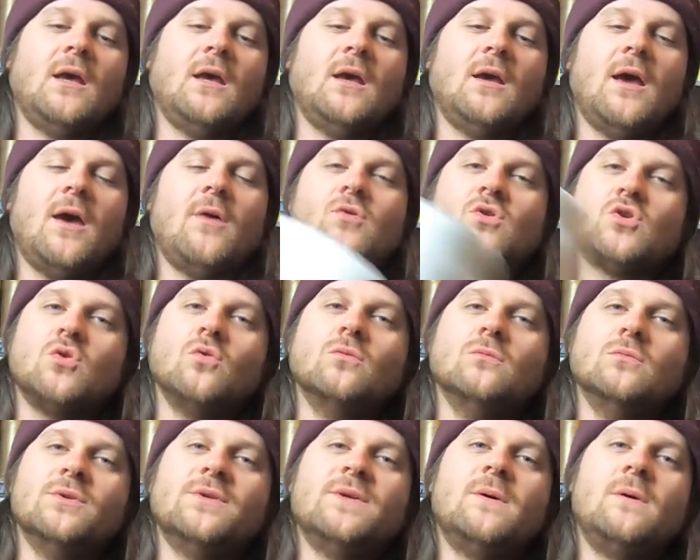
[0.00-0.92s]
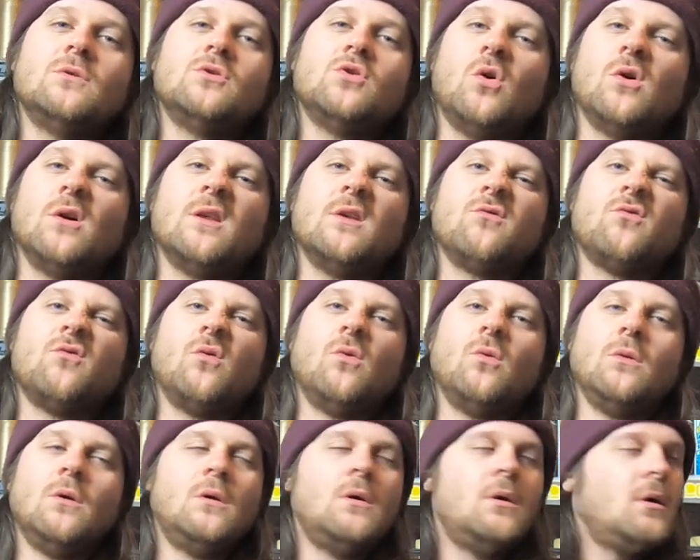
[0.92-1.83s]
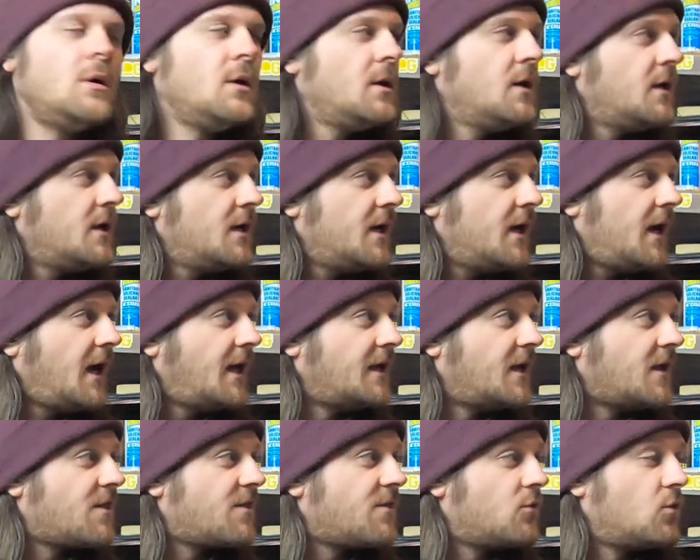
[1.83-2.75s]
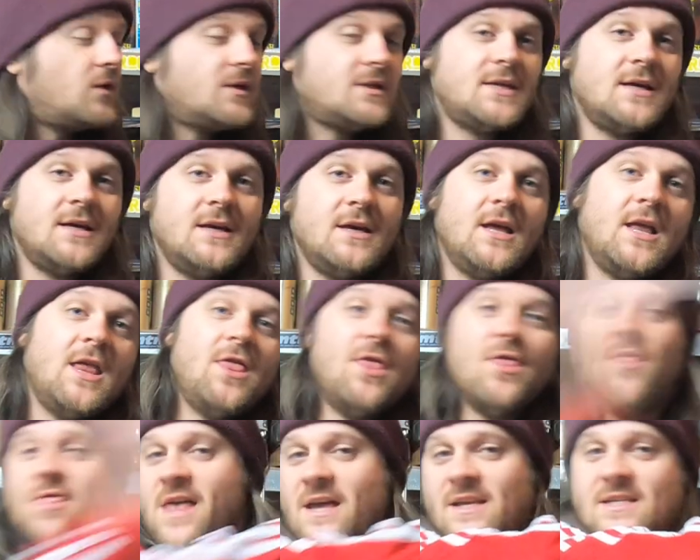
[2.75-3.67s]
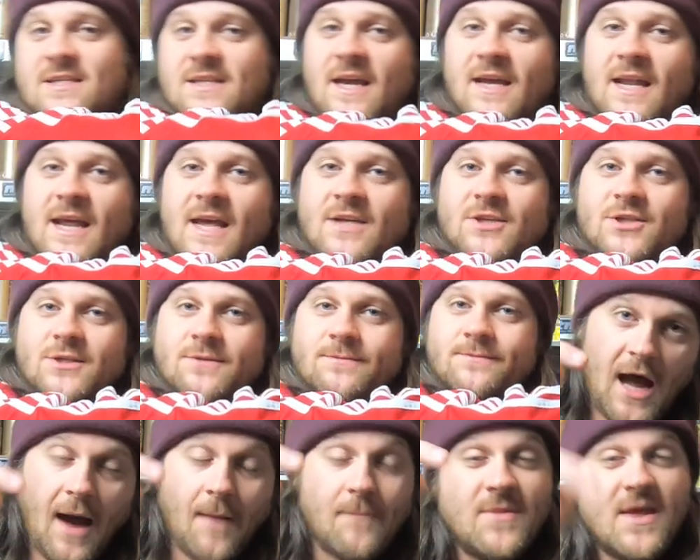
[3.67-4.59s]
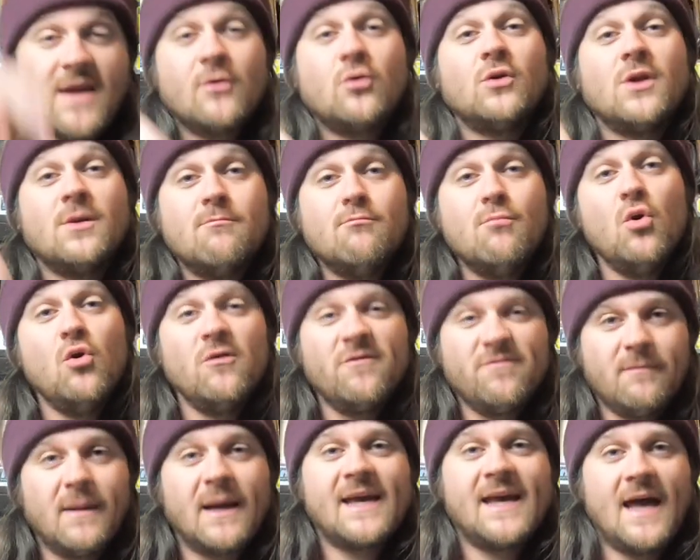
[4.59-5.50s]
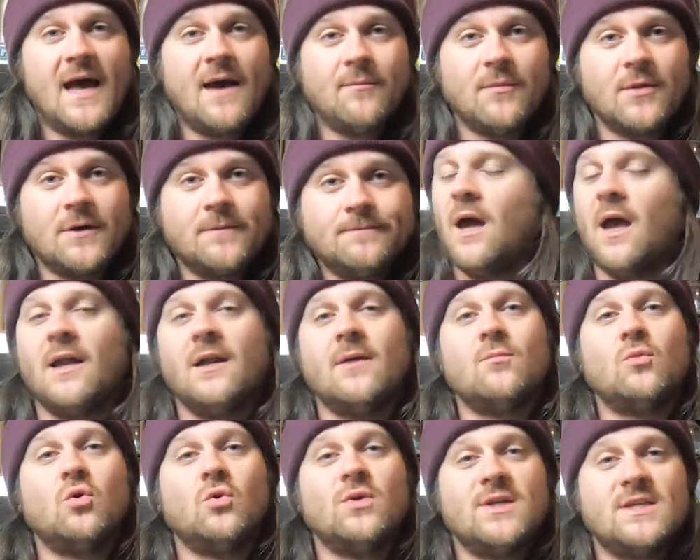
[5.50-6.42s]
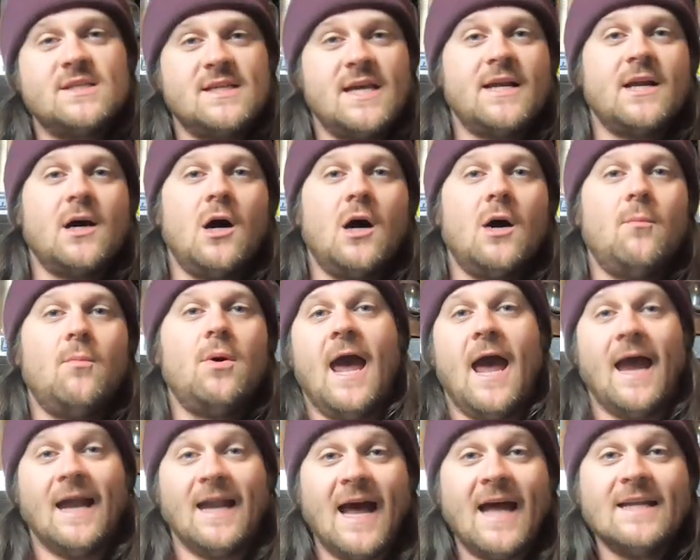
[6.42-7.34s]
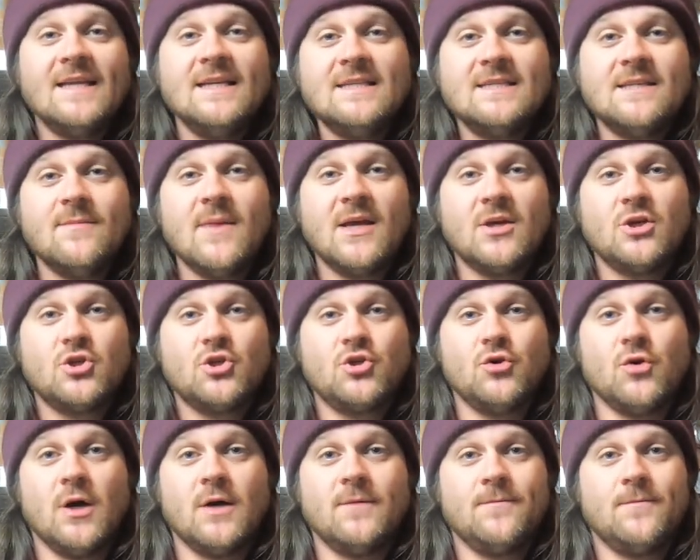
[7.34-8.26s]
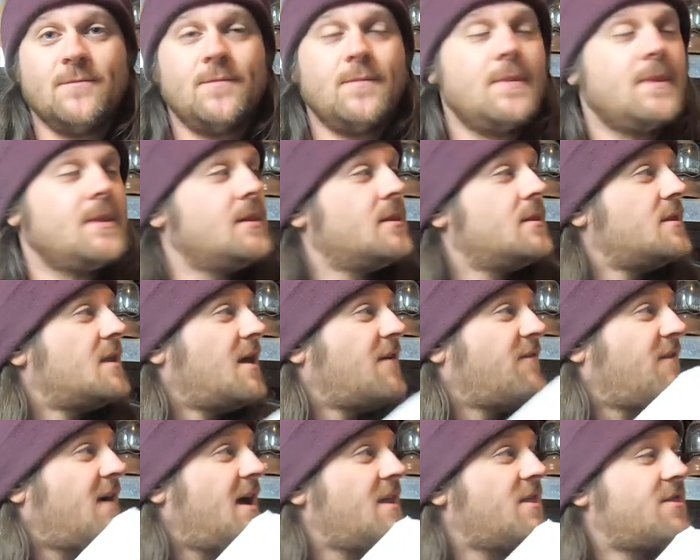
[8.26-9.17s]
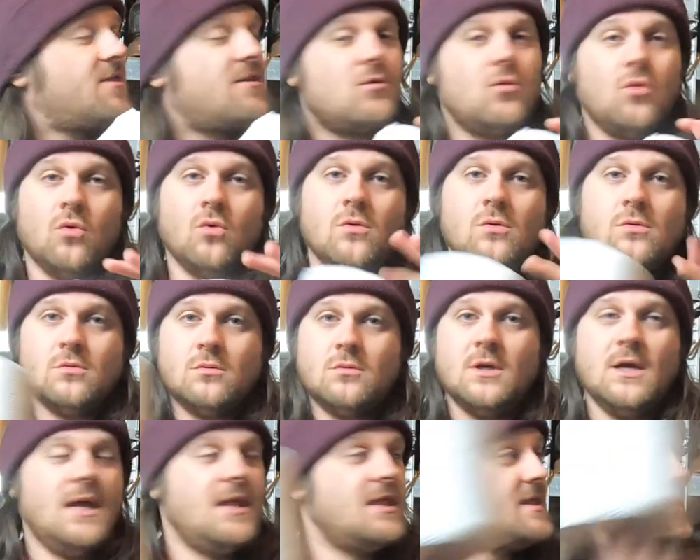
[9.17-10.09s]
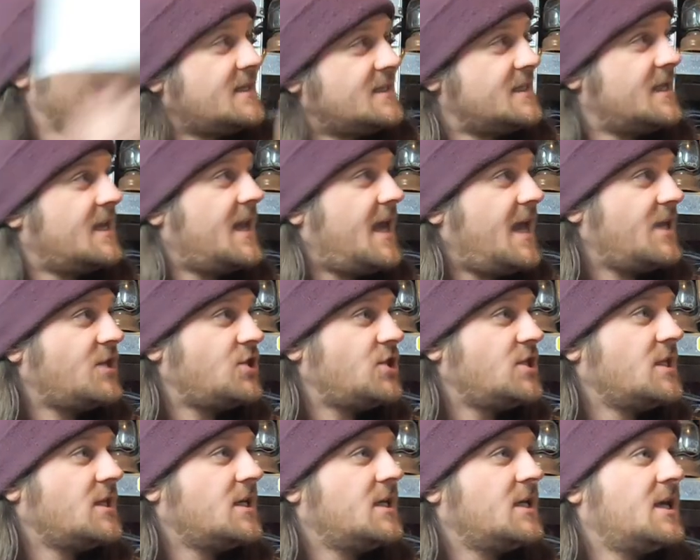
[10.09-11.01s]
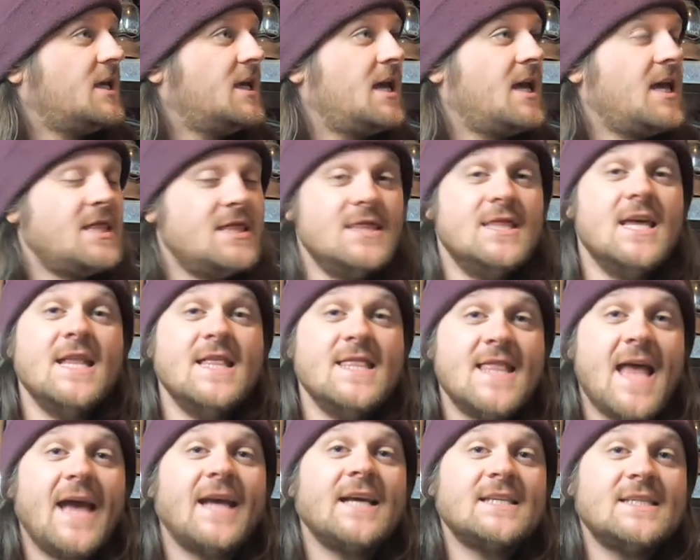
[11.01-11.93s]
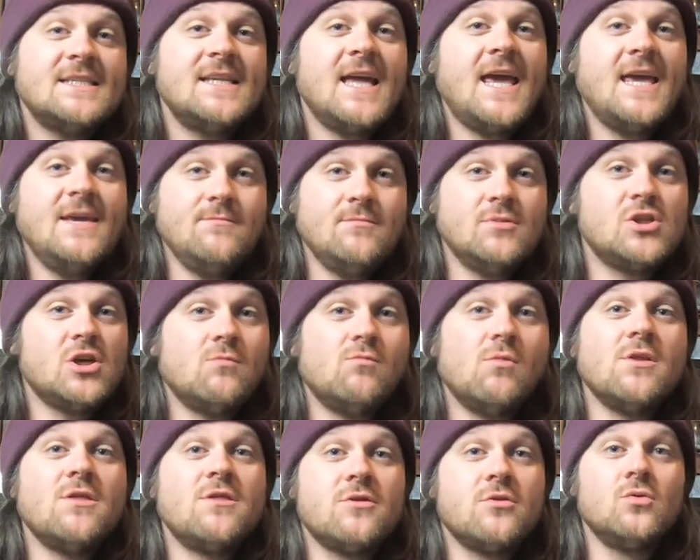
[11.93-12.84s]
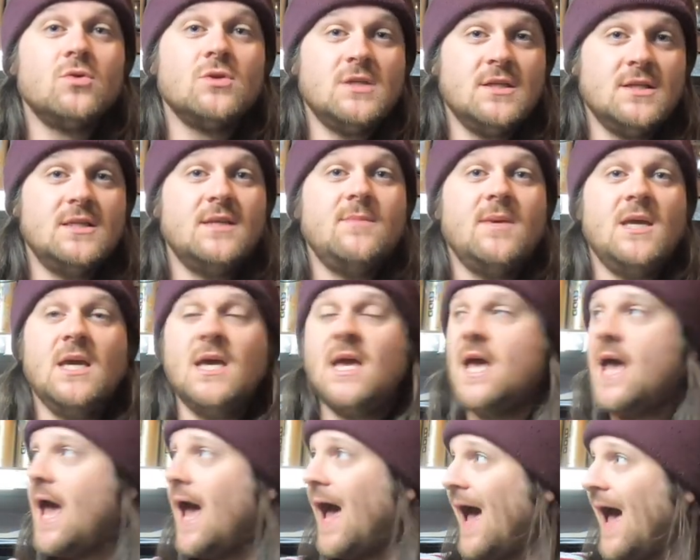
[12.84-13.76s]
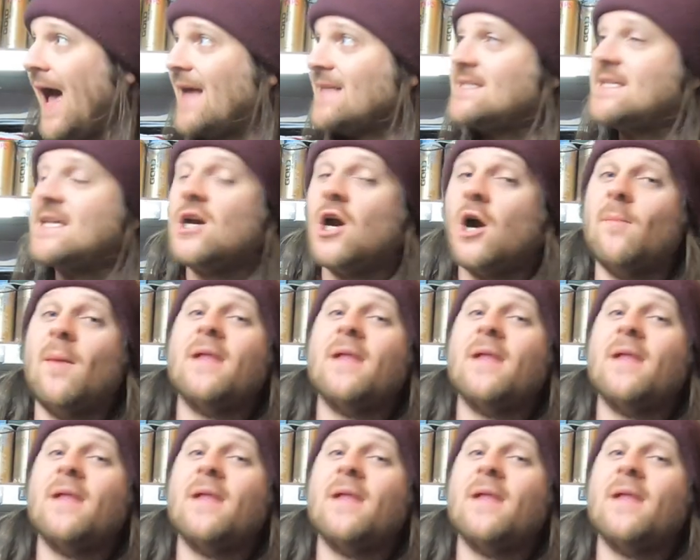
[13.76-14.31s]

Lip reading: household toilet roll and I throw it this direction, I'm then going to move my camera and I'm going to set it up, and I need to make sure that if I throw it this direction, the next time someone throws it to me, it has to come